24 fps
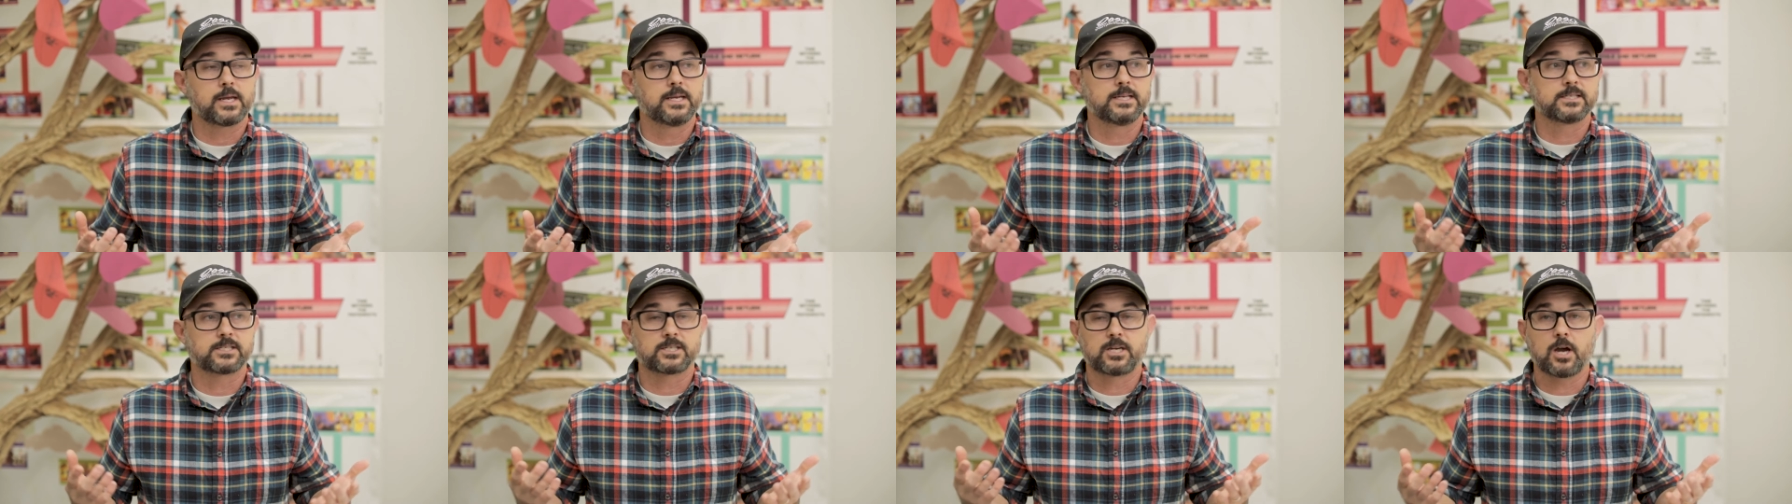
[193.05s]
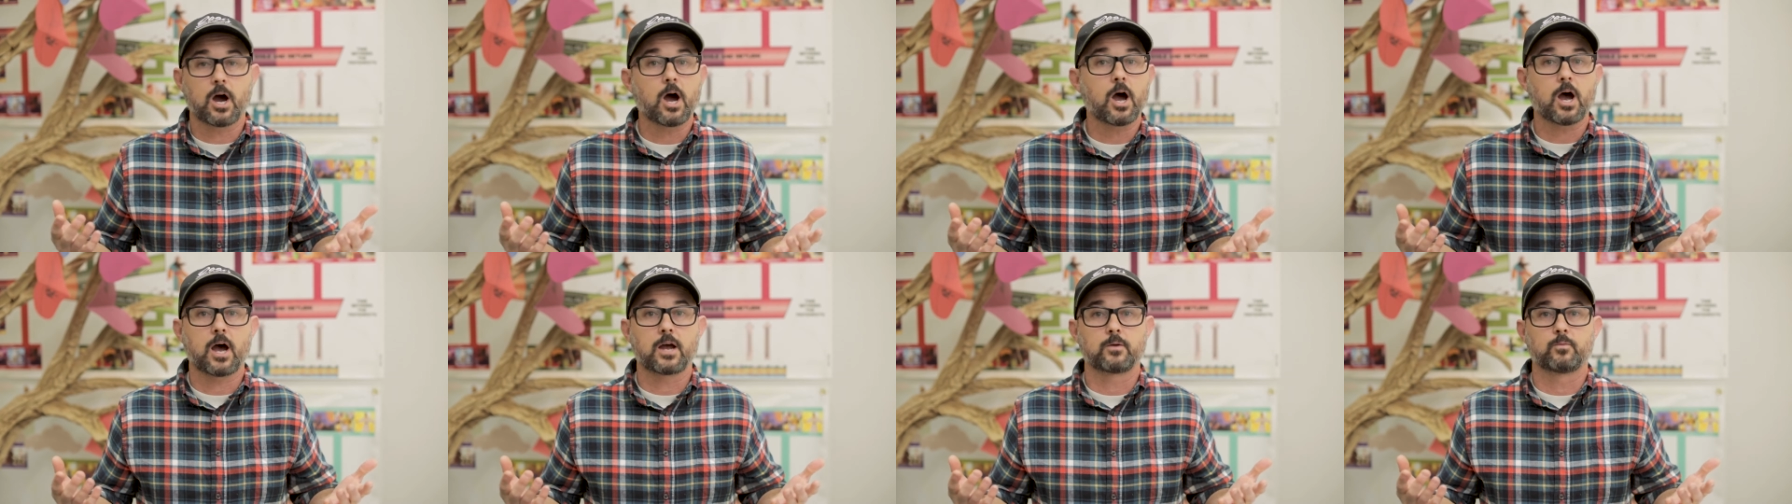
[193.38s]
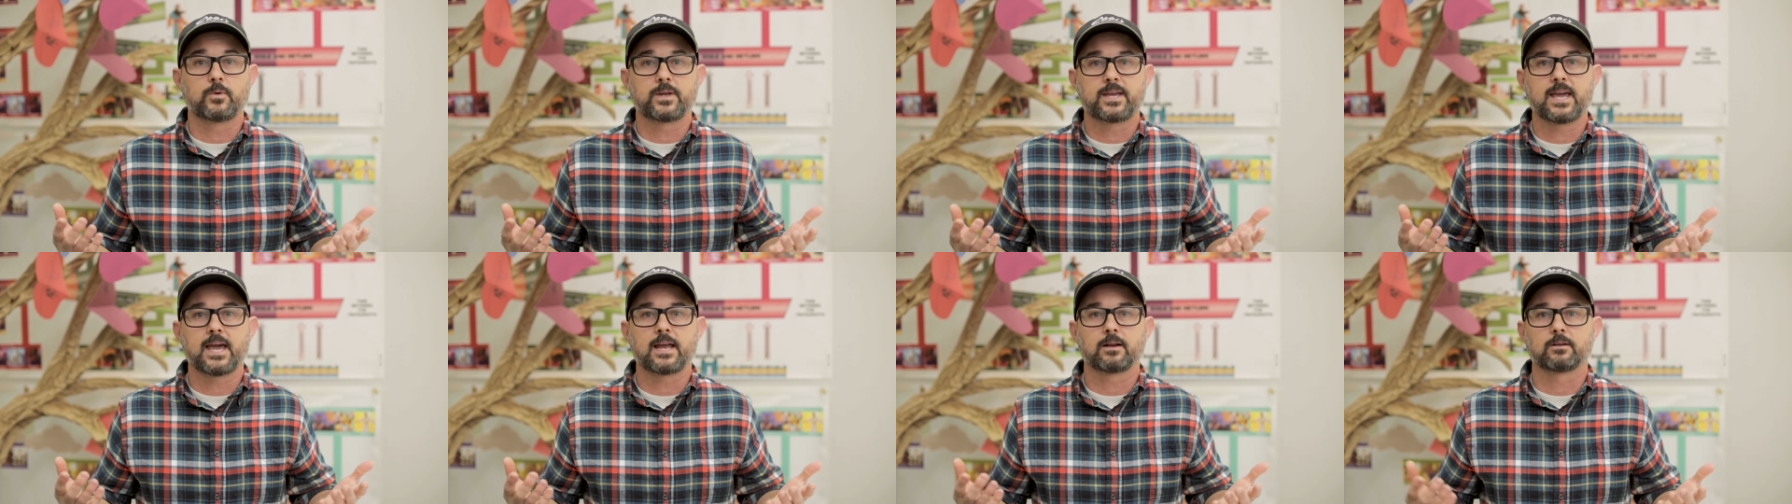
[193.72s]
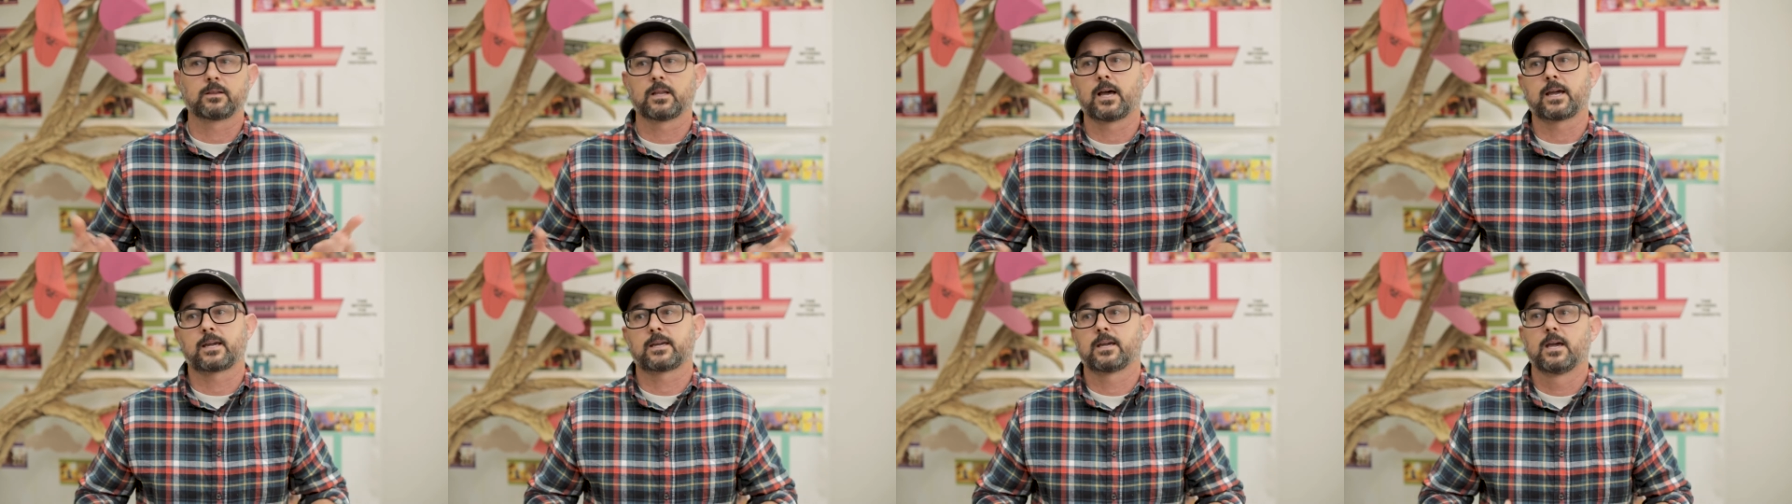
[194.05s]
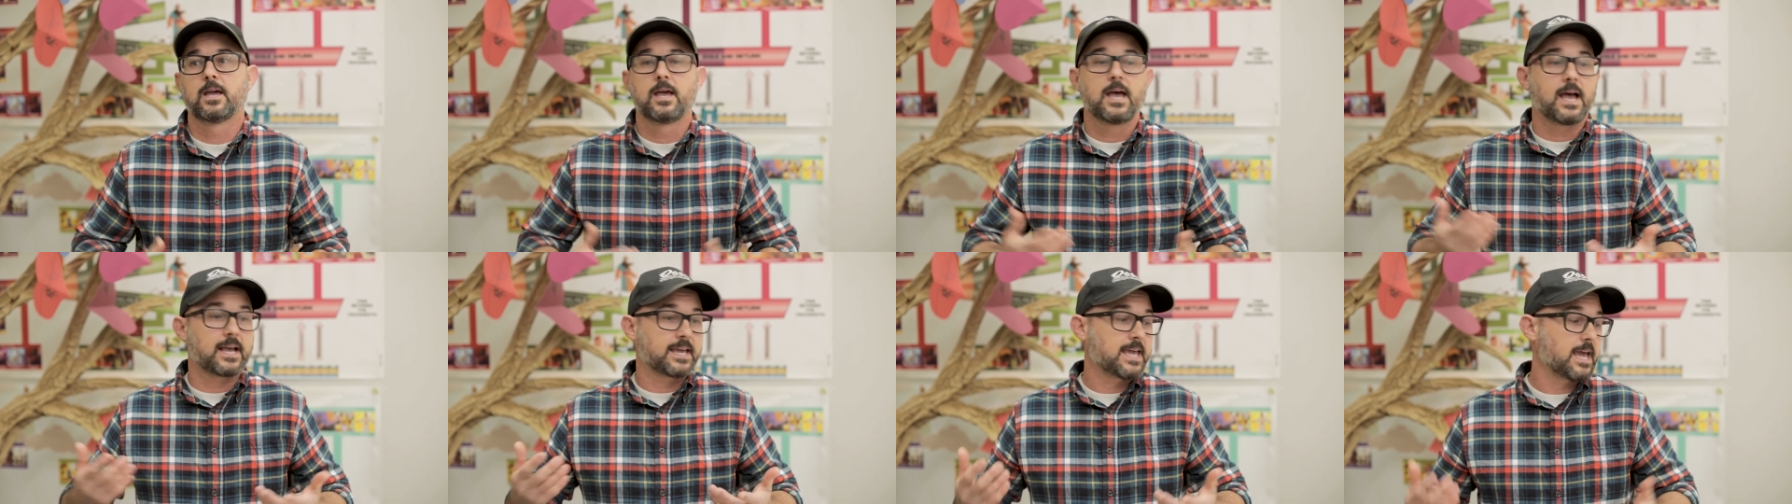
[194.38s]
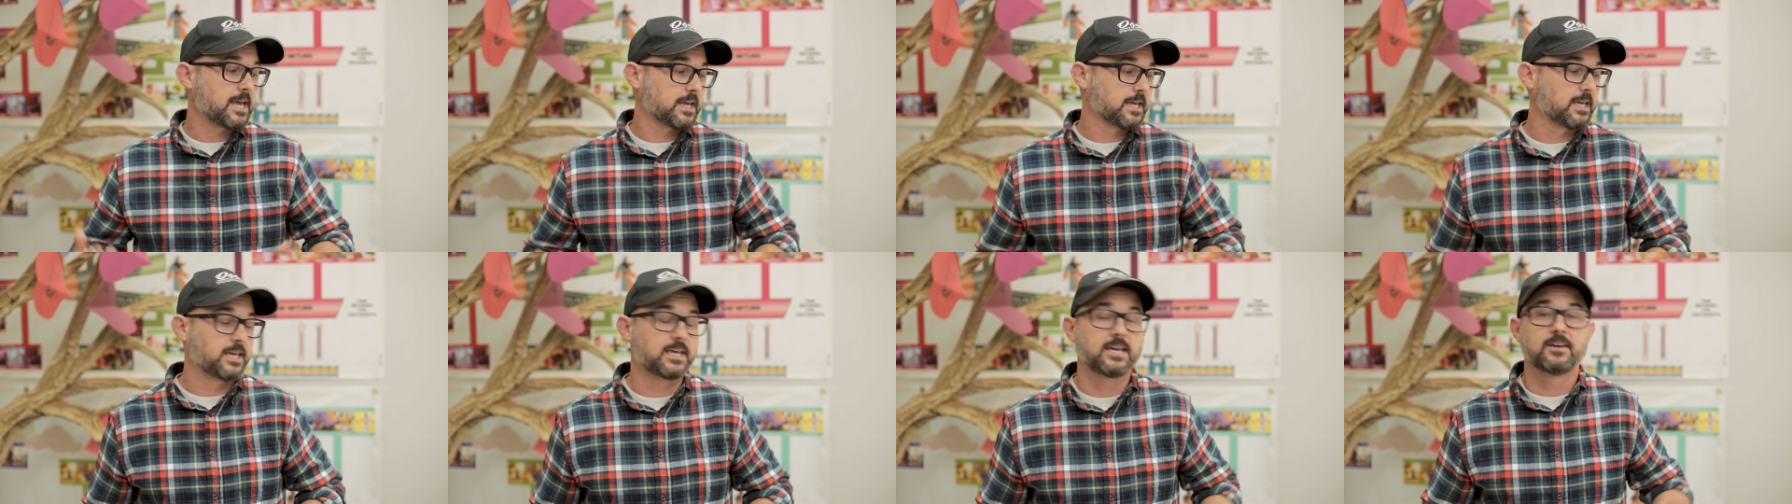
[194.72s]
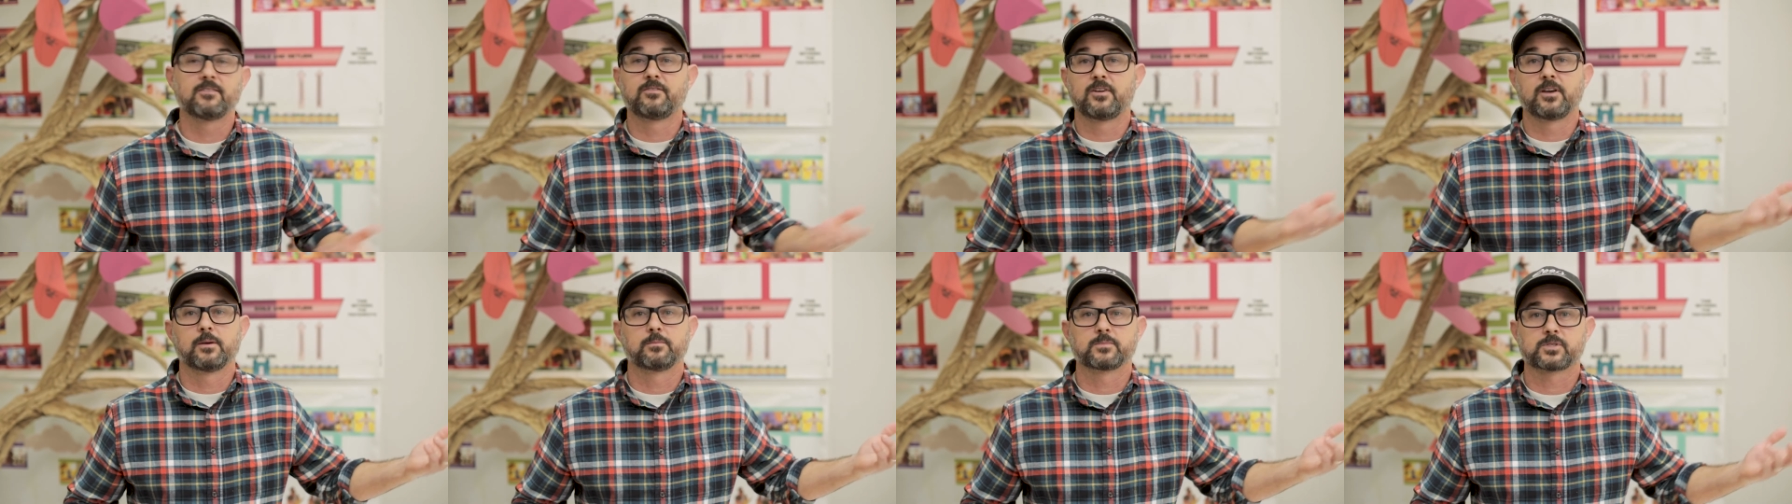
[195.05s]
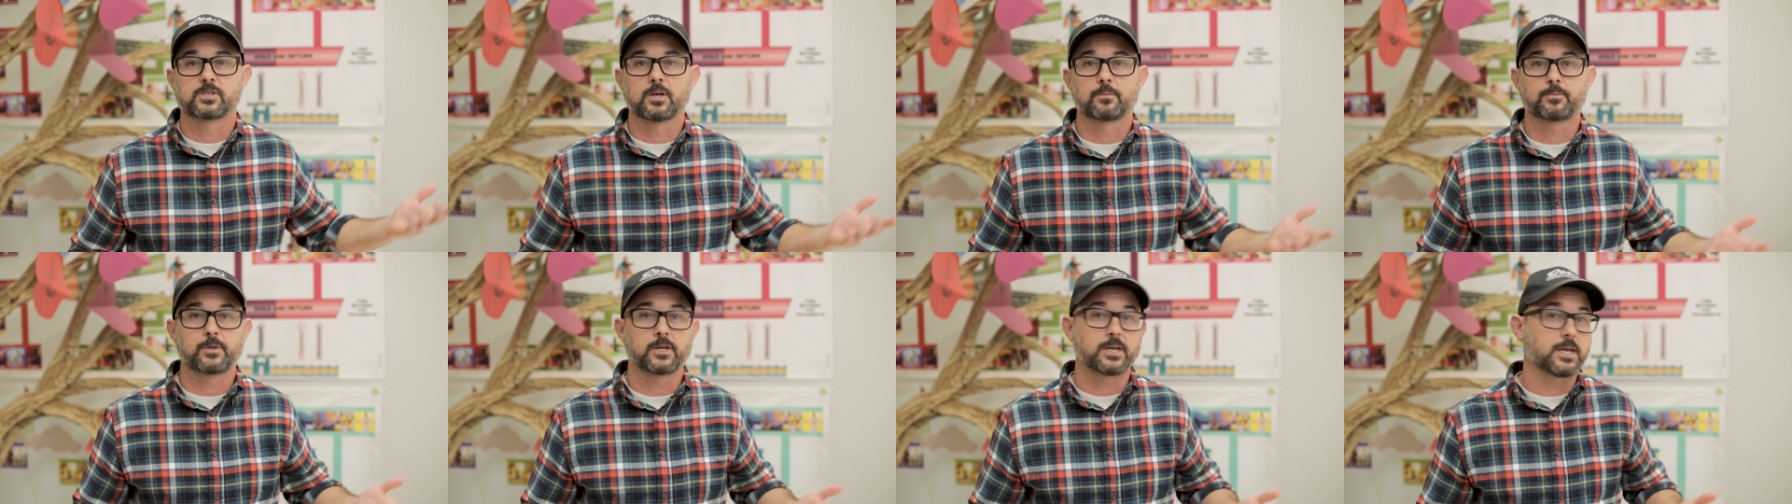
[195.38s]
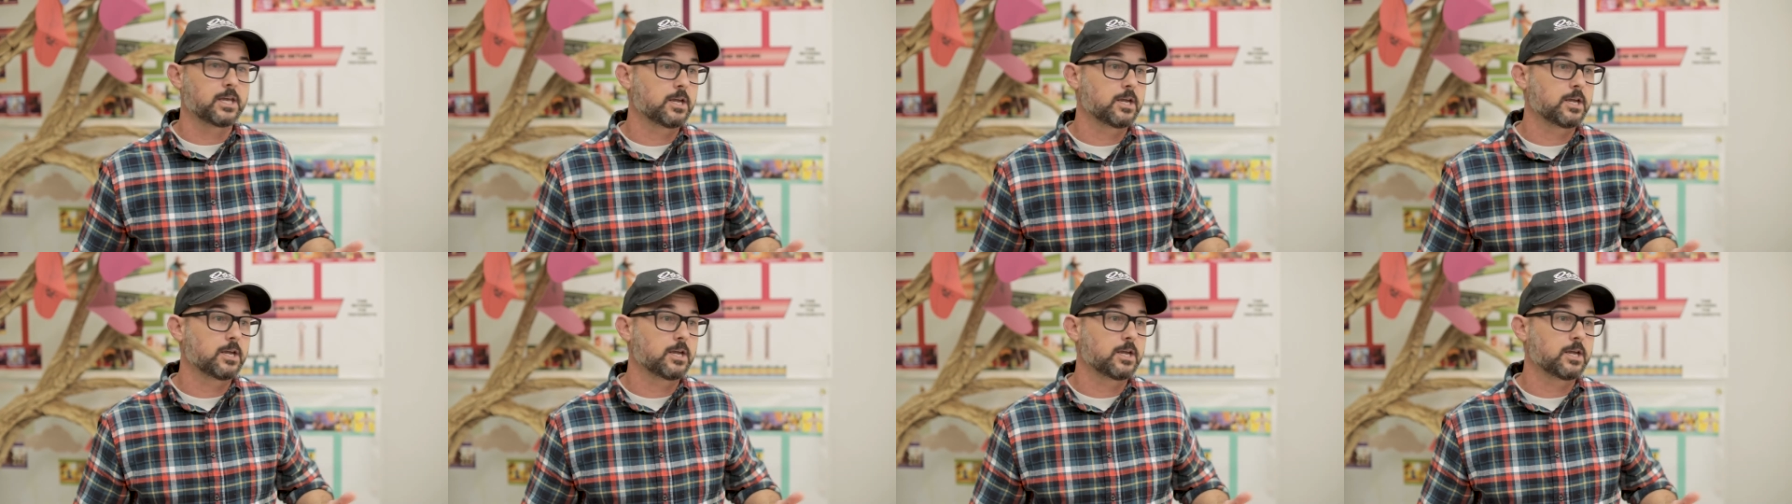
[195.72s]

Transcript: He's God. We can't like can't give him something.